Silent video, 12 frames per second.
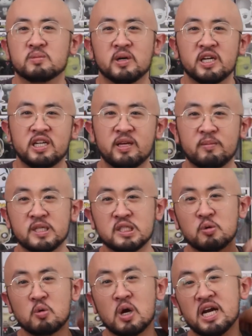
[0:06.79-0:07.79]
My name is
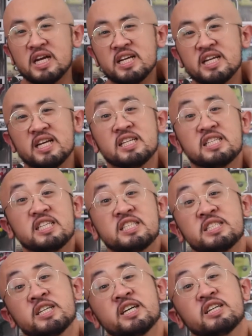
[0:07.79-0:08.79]
Ryan and this
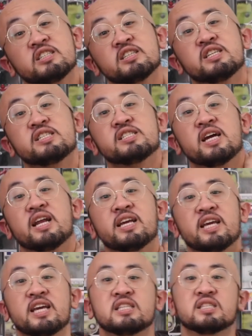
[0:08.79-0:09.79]
channel is
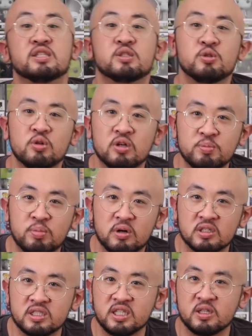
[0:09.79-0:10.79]
dedicated to
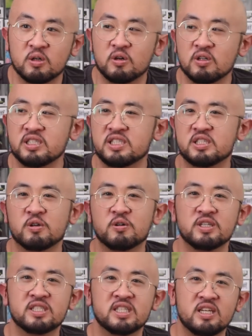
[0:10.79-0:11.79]
unboxing all the
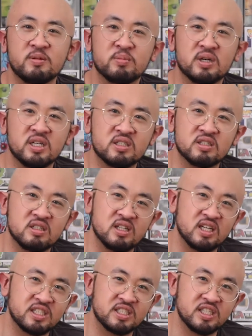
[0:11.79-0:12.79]
toys in my
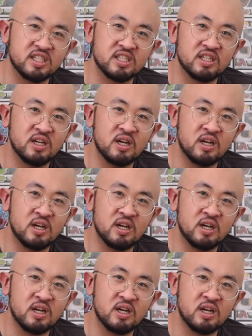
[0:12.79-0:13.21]
collection.